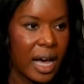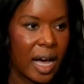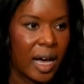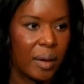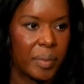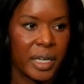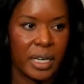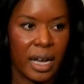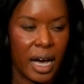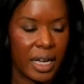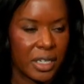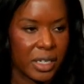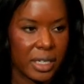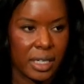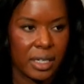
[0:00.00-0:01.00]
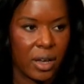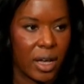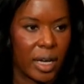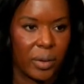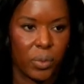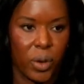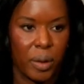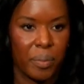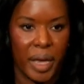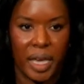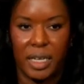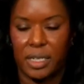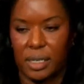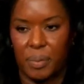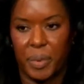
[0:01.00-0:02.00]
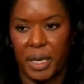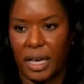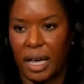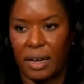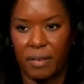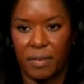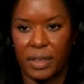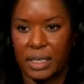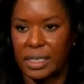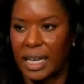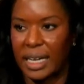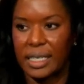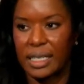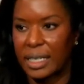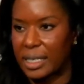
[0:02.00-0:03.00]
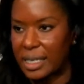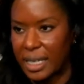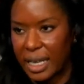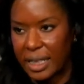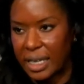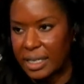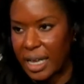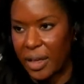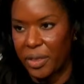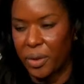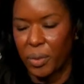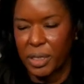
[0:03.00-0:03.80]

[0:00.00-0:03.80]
and not just on what may just be kind of the sexiest thing that's out there,